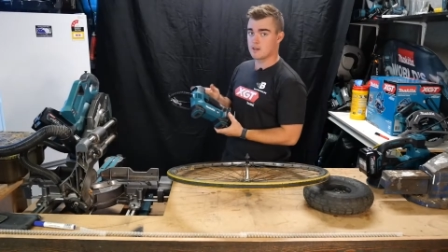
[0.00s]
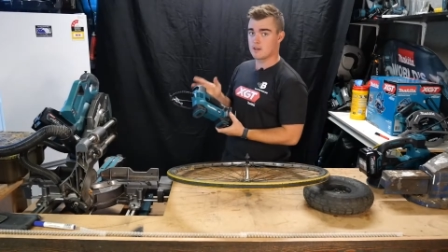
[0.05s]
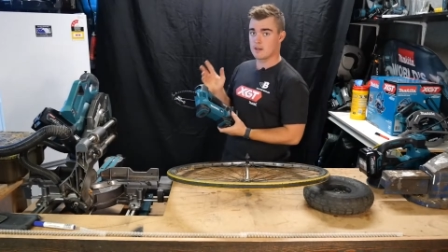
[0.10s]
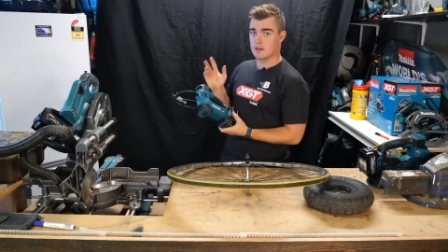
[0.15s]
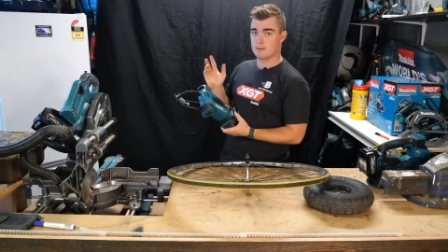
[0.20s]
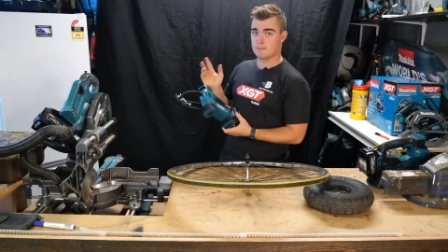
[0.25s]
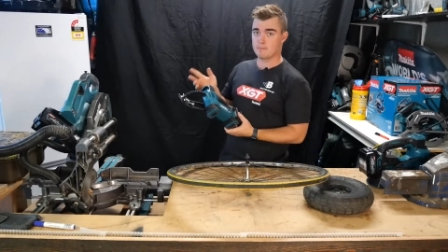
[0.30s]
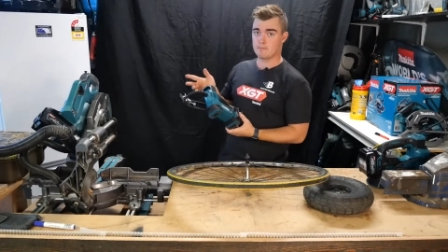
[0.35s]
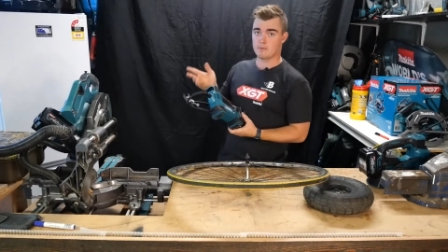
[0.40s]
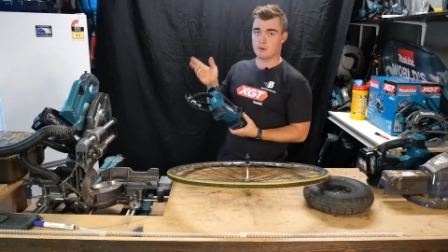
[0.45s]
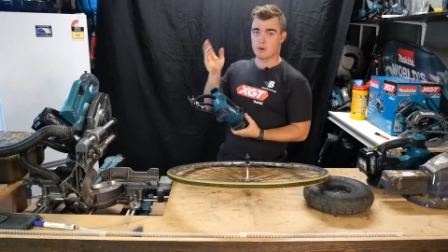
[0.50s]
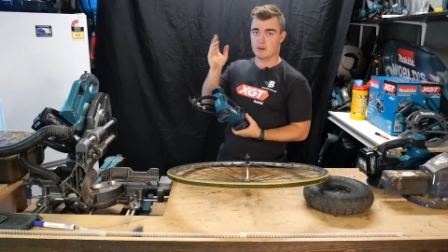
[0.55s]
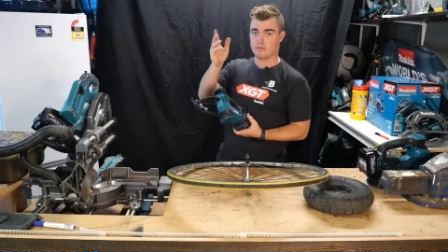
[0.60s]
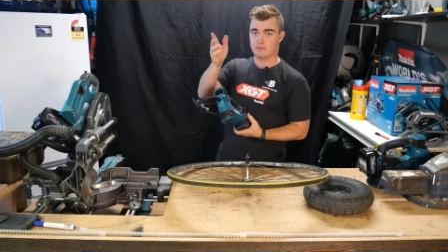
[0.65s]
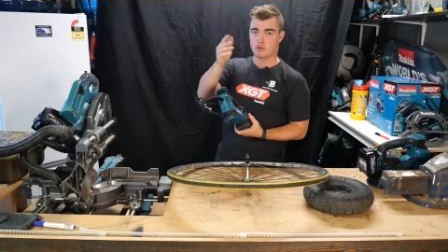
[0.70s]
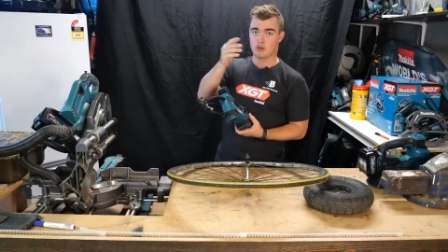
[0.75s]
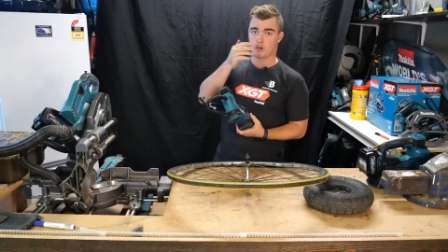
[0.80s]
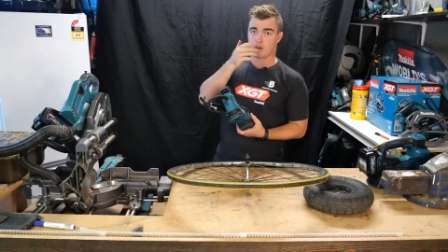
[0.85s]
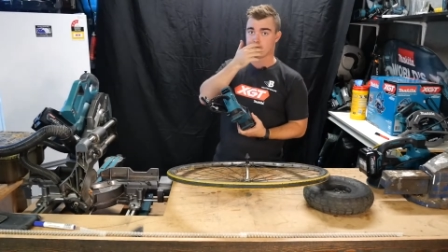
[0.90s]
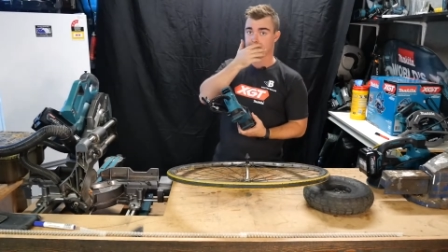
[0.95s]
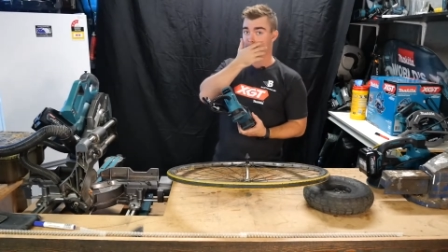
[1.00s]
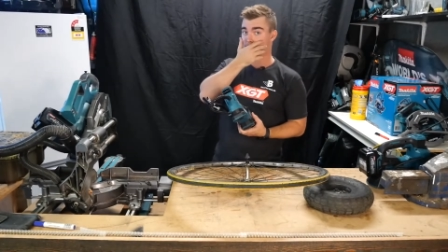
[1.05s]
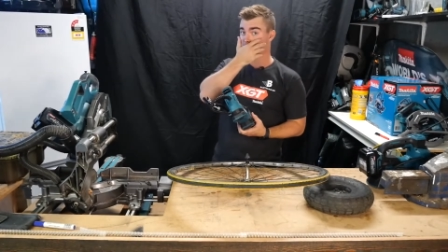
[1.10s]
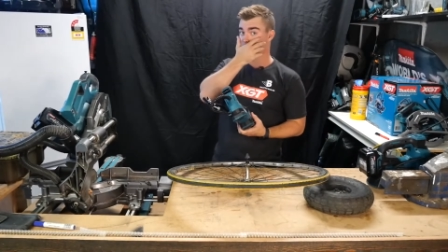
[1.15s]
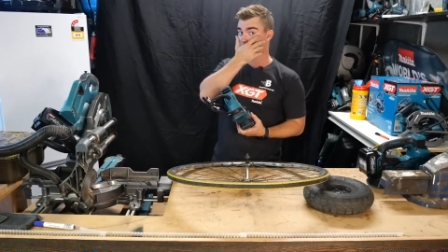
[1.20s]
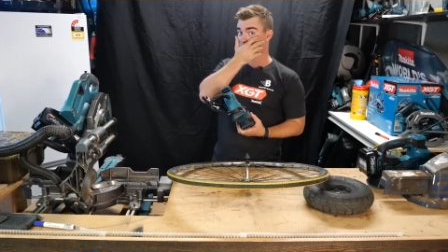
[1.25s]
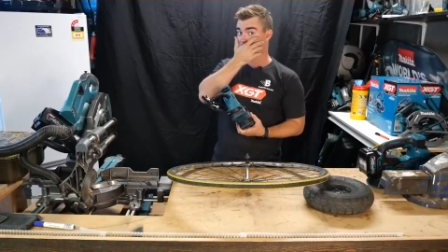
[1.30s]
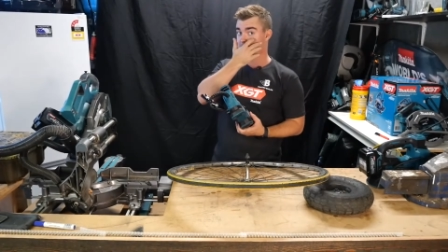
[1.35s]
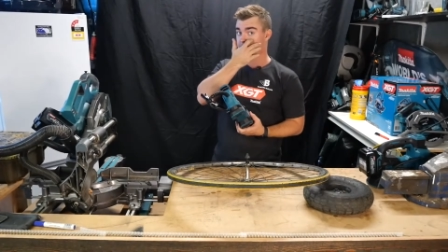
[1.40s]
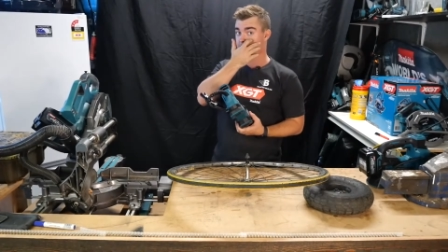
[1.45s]
um, I've got on
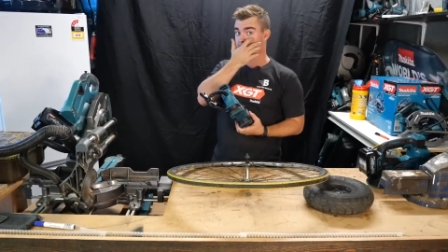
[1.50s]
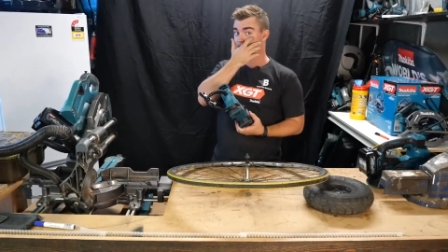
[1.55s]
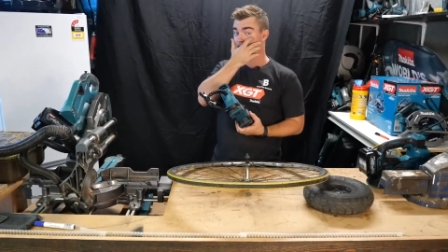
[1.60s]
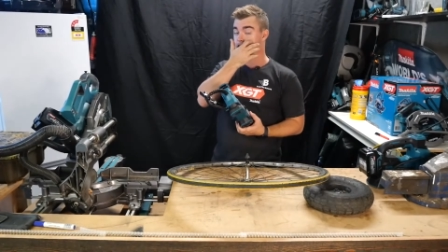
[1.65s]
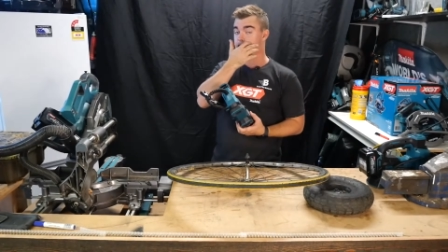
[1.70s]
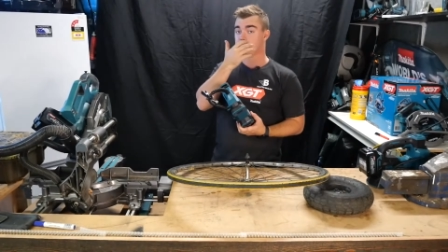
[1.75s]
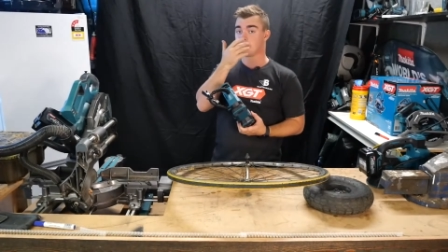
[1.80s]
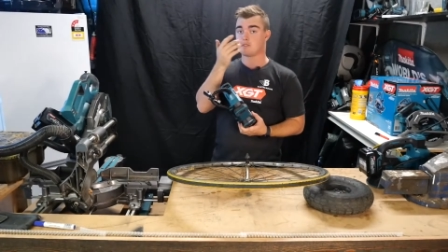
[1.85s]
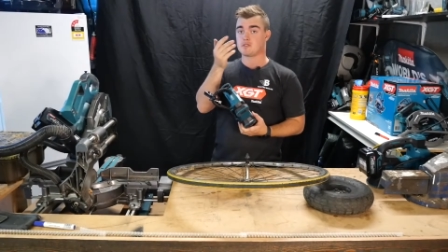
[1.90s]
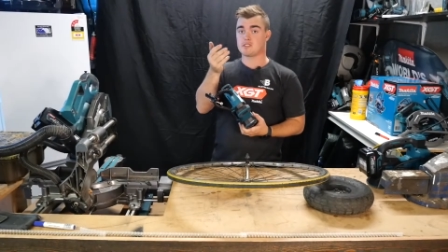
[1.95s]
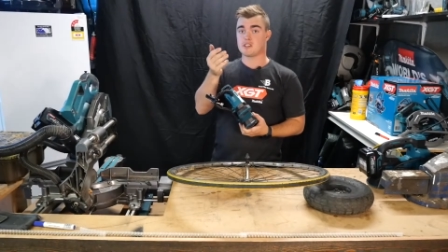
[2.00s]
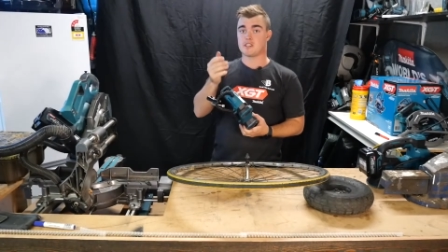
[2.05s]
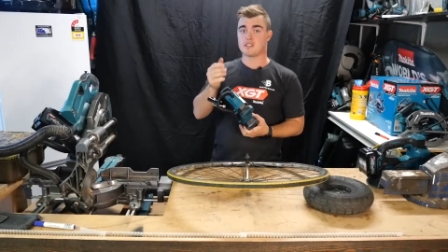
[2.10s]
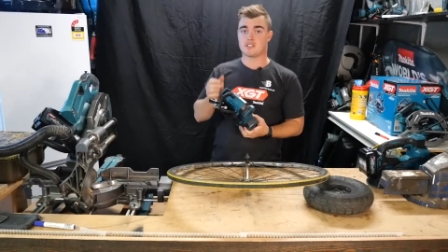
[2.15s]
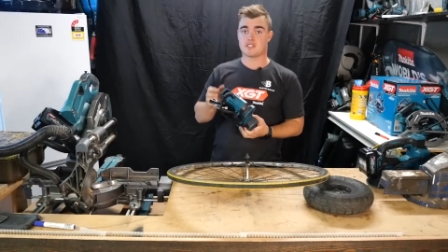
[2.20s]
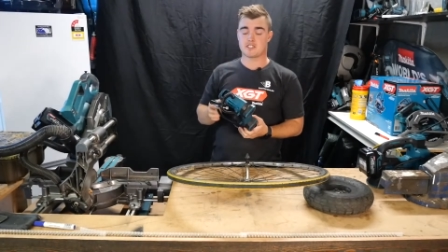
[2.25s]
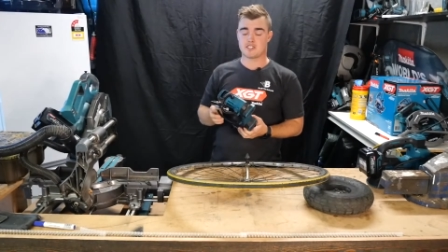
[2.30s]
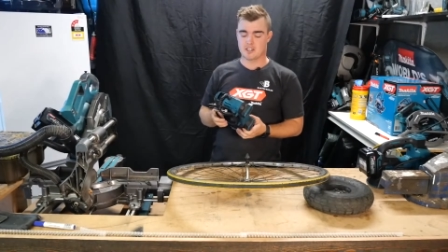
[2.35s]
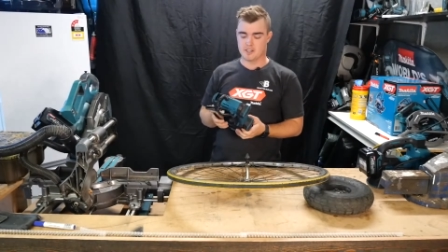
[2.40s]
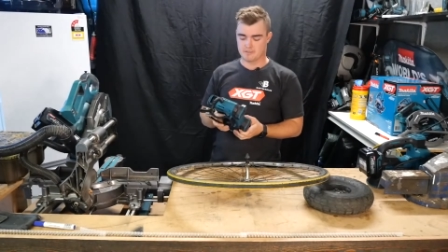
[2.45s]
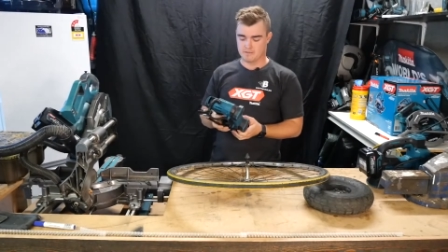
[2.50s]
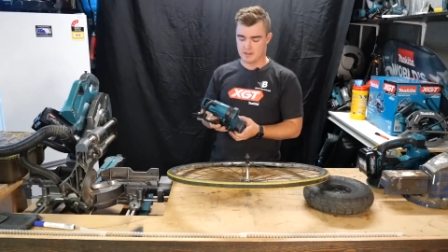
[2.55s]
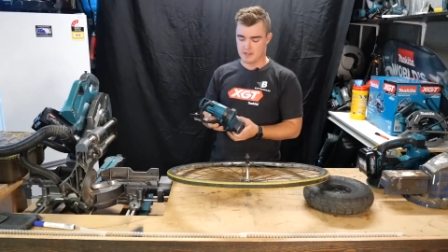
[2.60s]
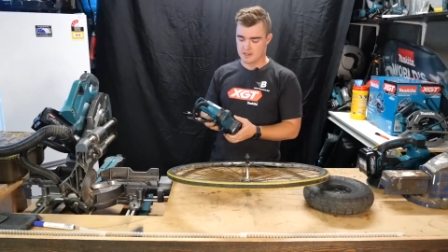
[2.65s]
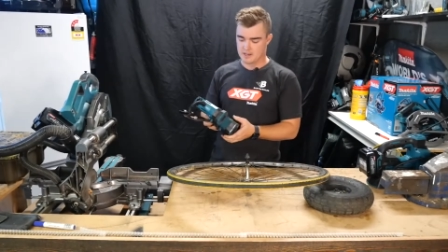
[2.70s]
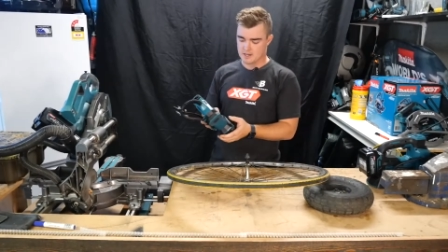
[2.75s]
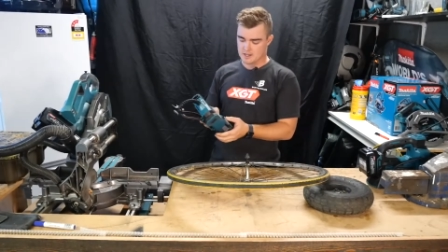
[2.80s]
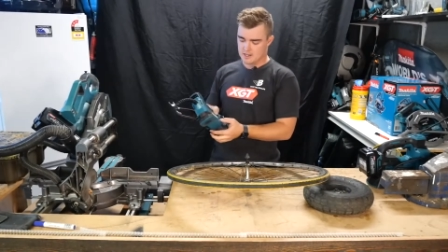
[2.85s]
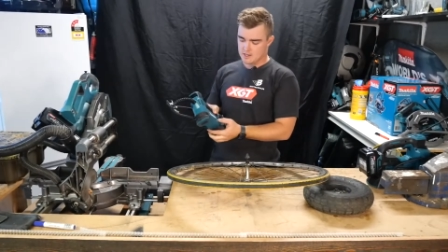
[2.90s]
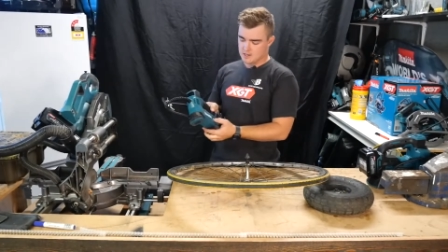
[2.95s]
51 currently because done just done the
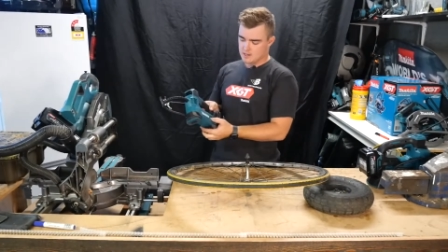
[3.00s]
van.